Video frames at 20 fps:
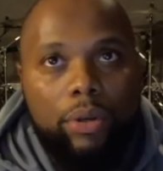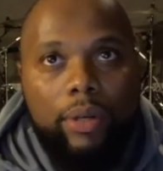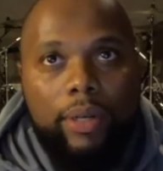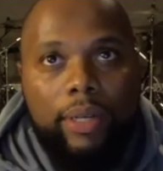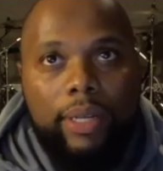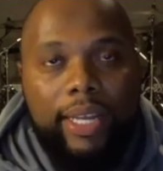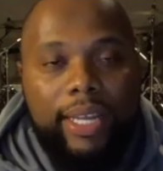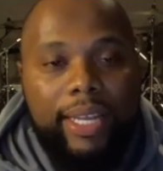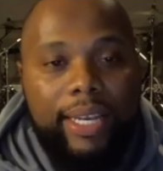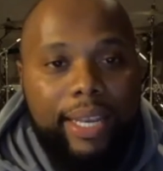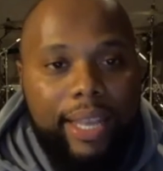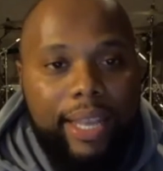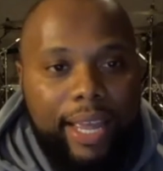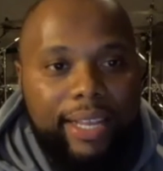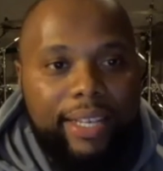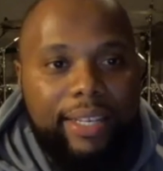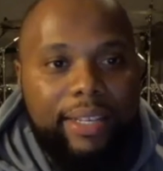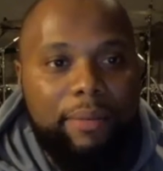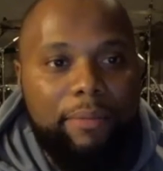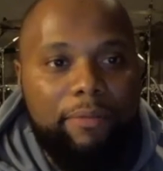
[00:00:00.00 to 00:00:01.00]

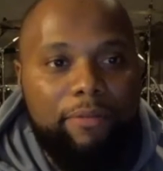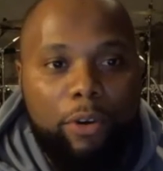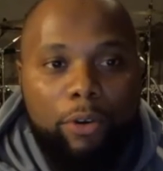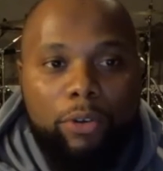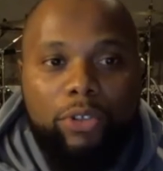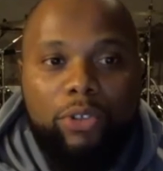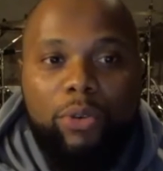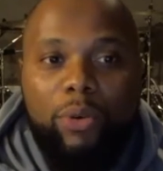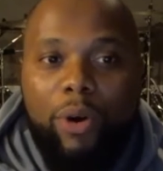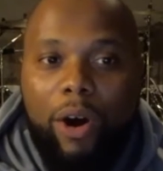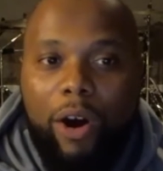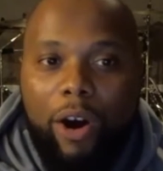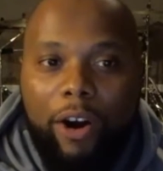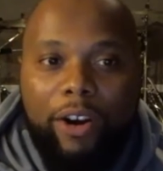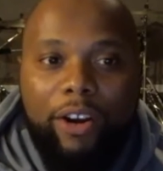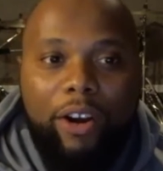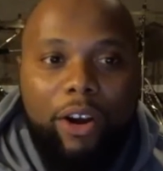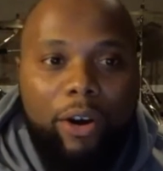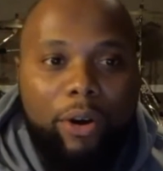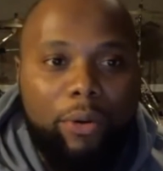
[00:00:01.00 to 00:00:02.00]
enlighten folks who
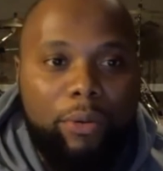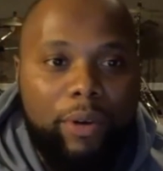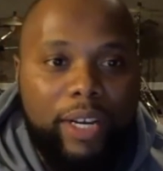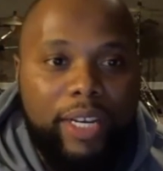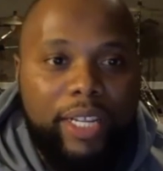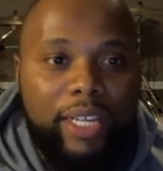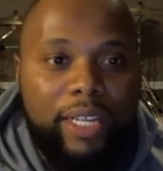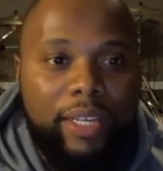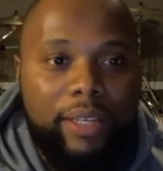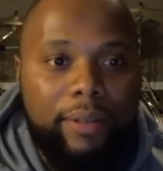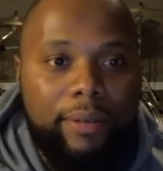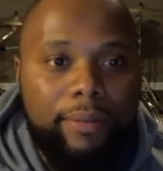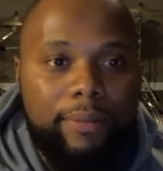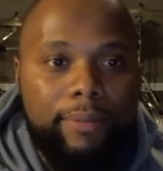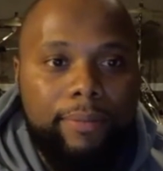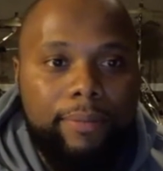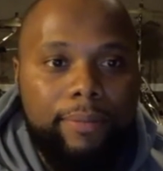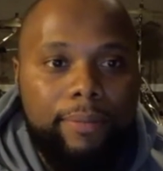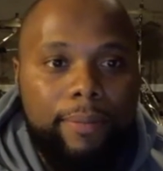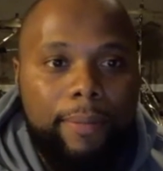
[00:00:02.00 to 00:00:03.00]
aren't already
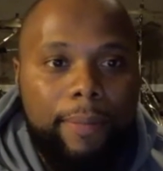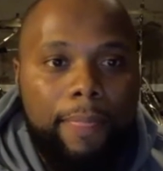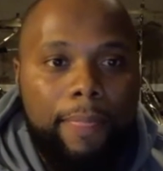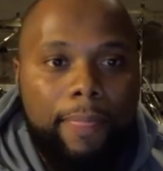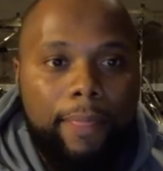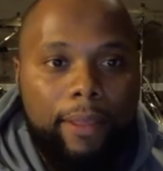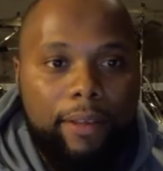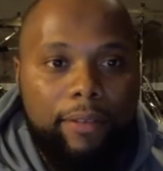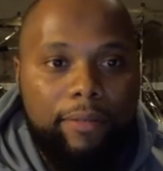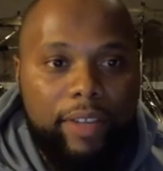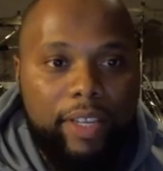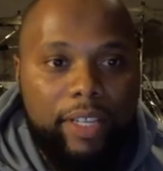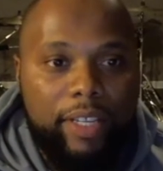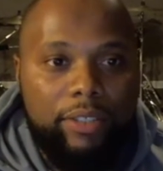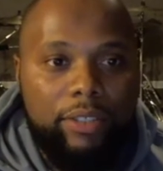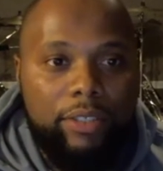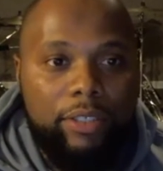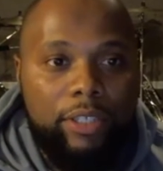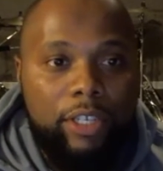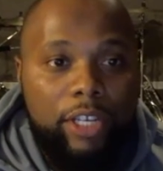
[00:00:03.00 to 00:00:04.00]

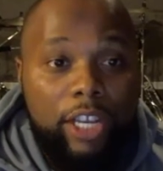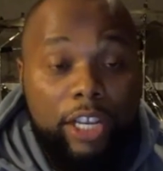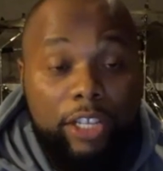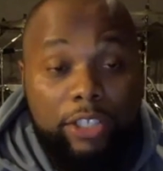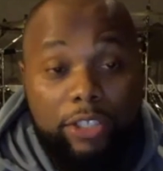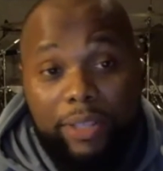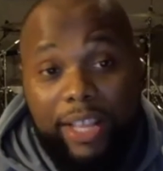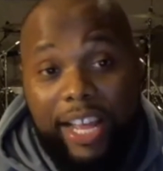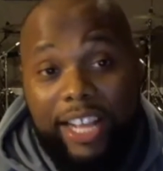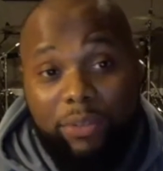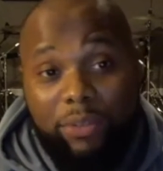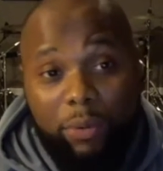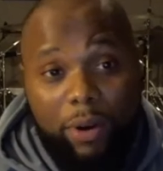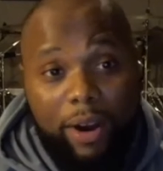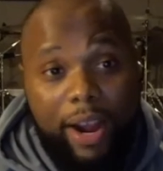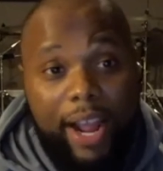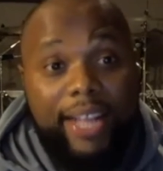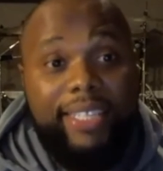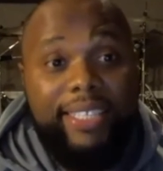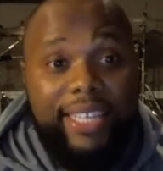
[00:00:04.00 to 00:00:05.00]
convinced. And so that's where
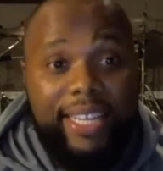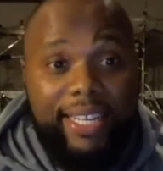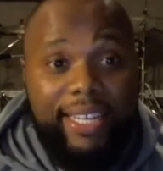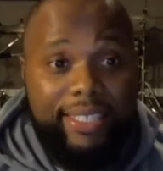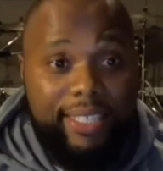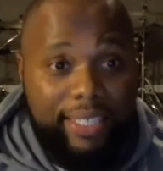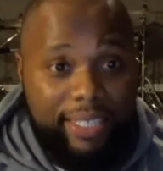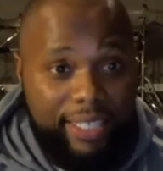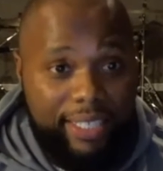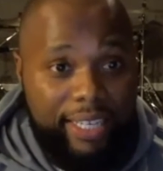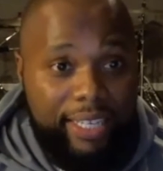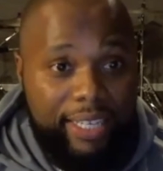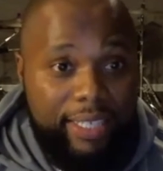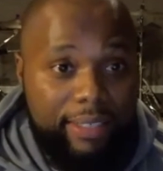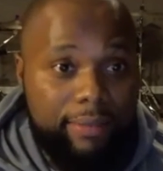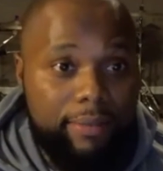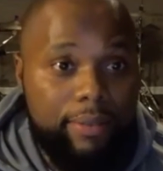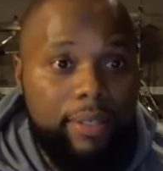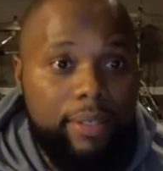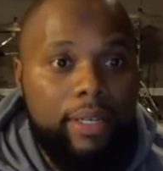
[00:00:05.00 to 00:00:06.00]
I tend to lean.
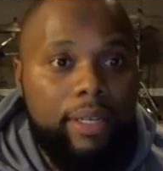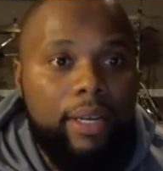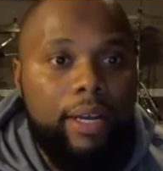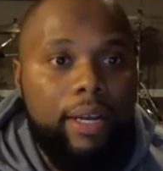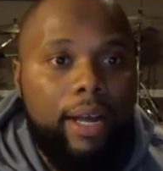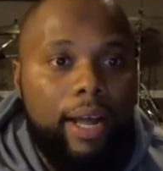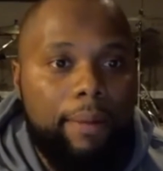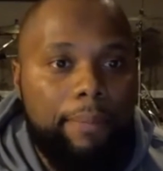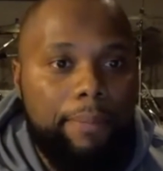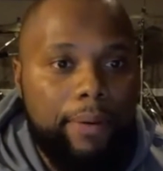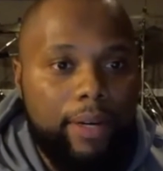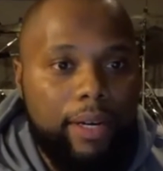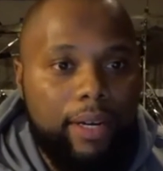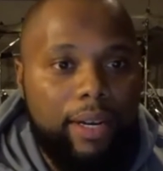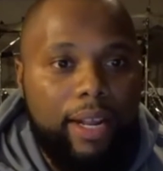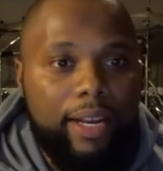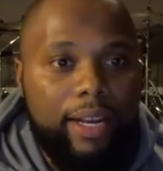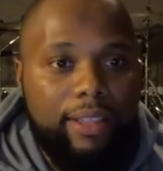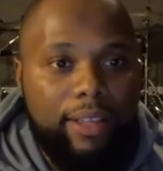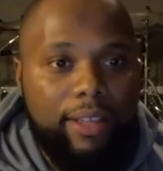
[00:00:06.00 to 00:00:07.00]
I put a
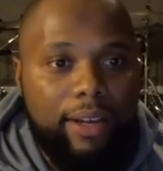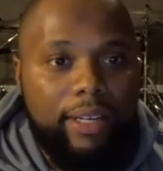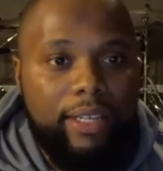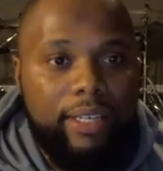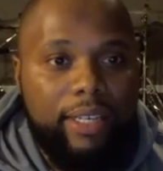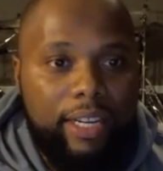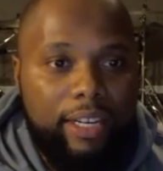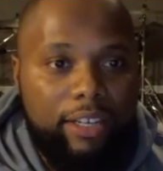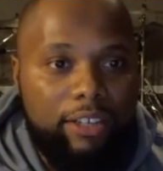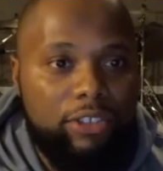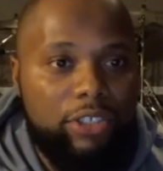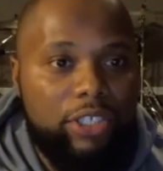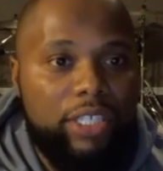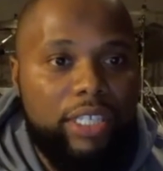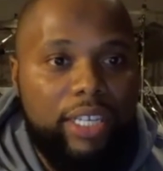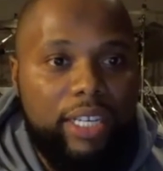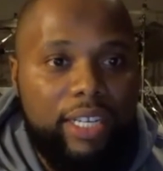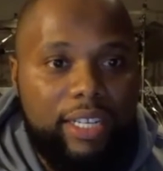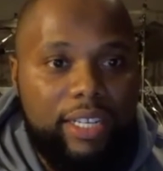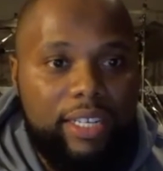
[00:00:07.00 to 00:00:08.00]
lot of thought and
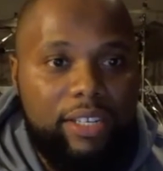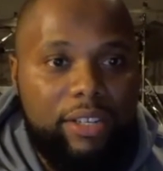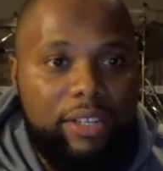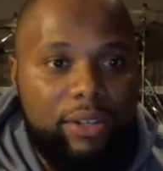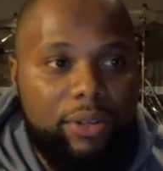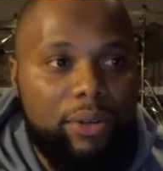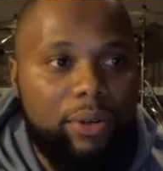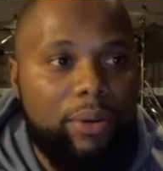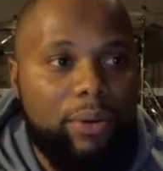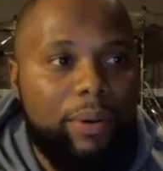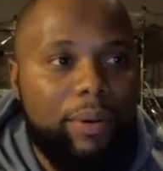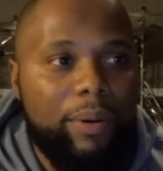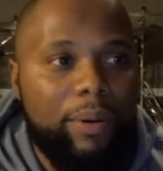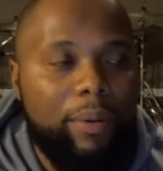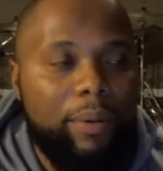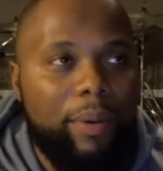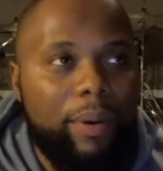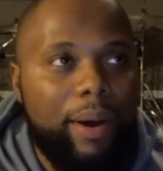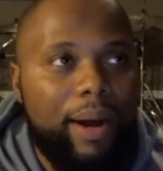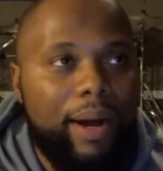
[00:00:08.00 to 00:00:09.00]
energy into
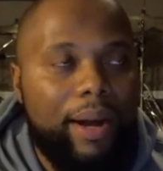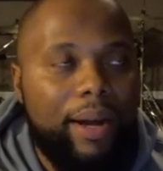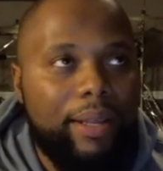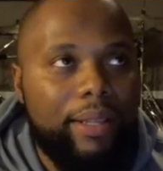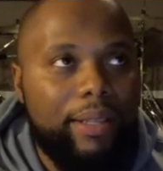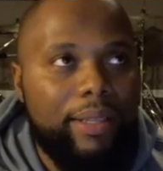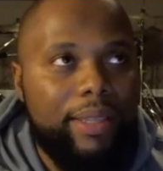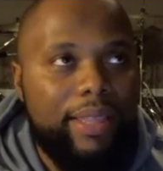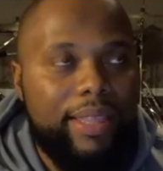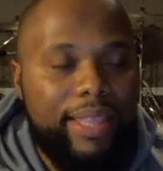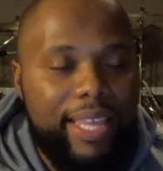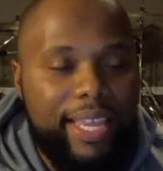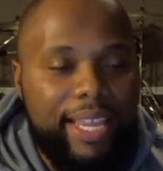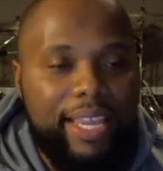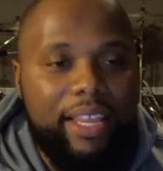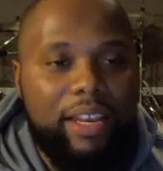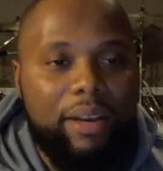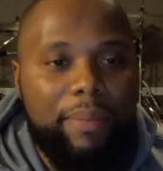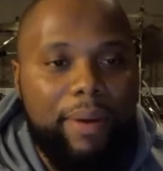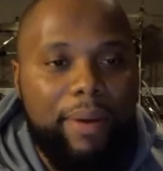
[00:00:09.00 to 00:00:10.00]

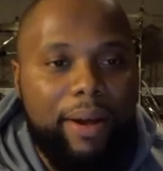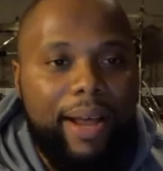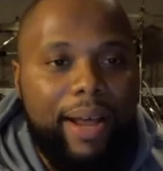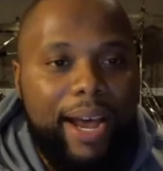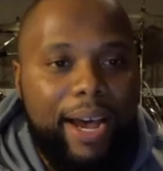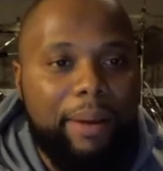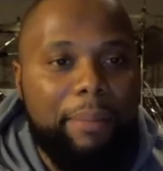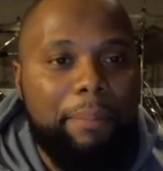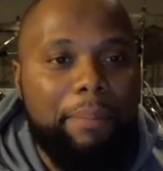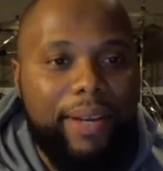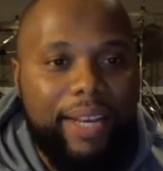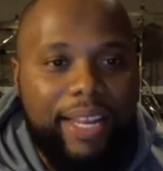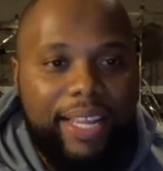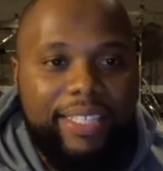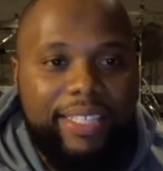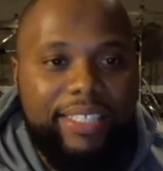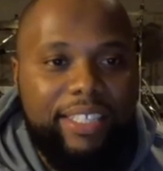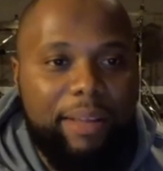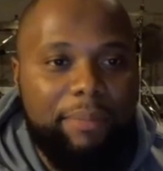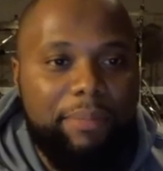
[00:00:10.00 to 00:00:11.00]
thinking about how to
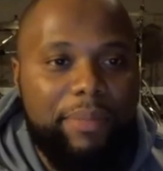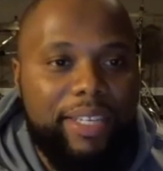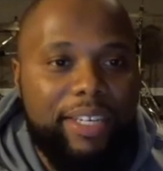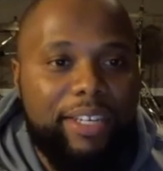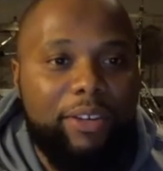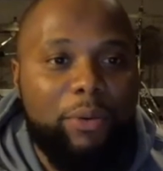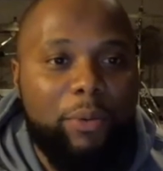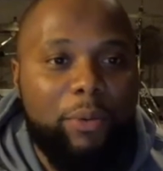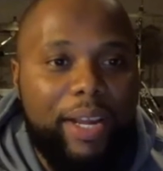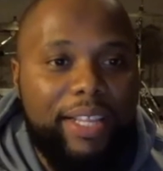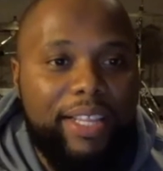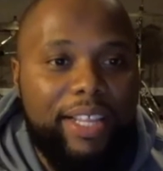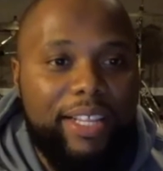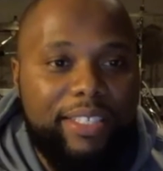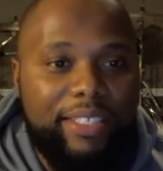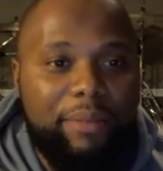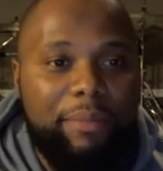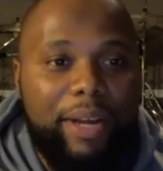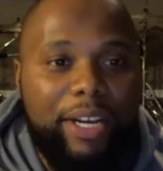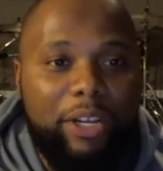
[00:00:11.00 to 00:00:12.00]
plate something in a way that
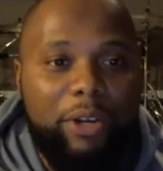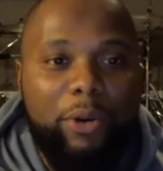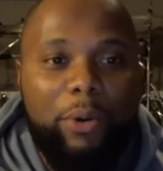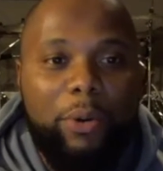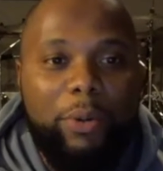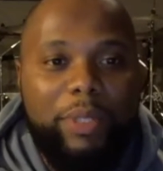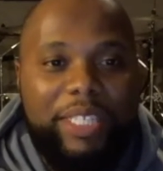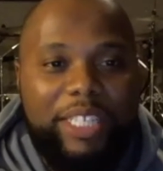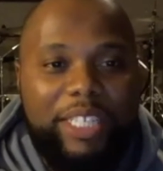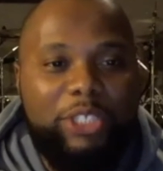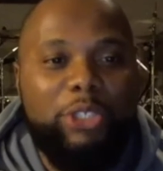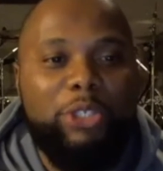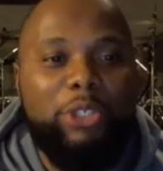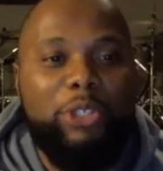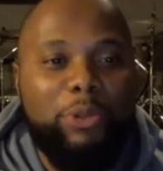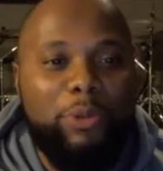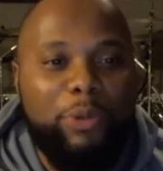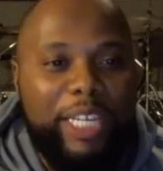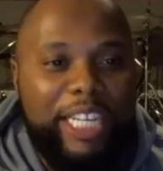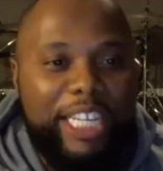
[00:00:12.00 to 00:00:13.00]
somebody who
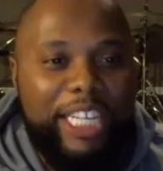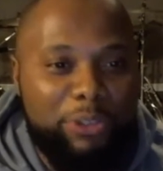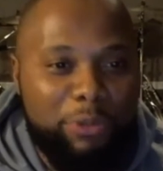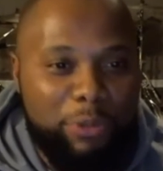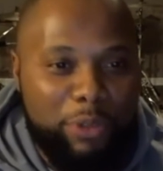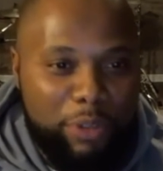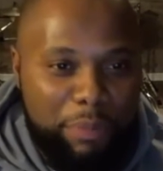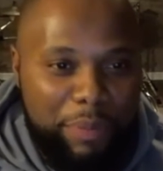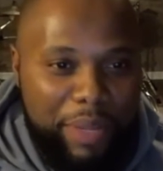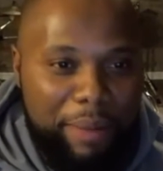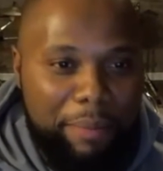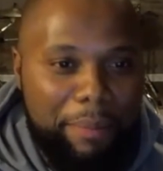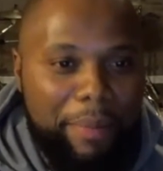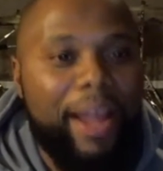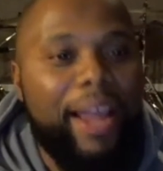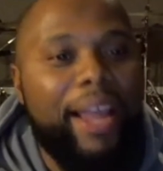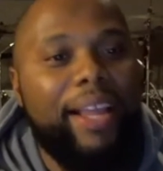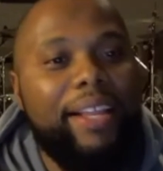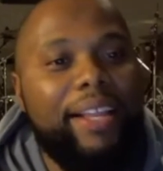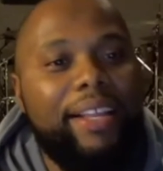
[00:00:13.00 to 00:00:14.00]
disagrees with me
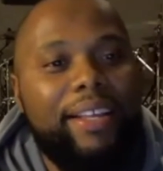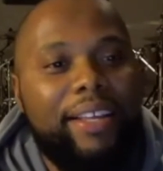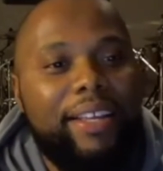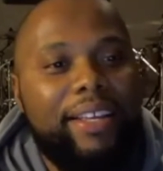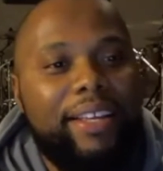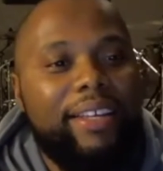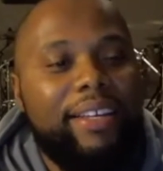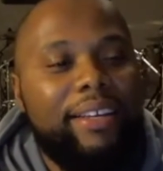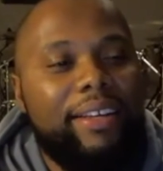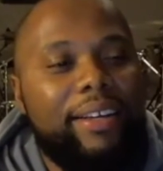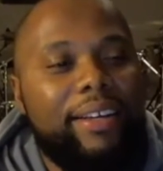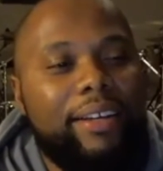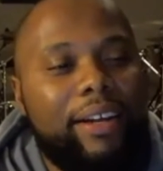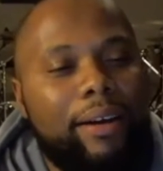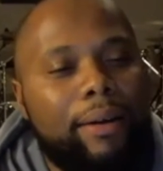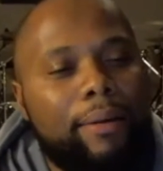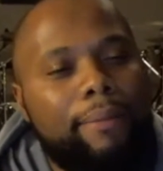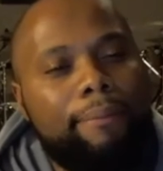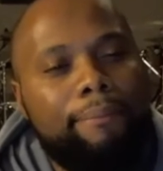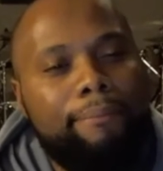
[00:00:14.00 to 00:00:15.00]
might go,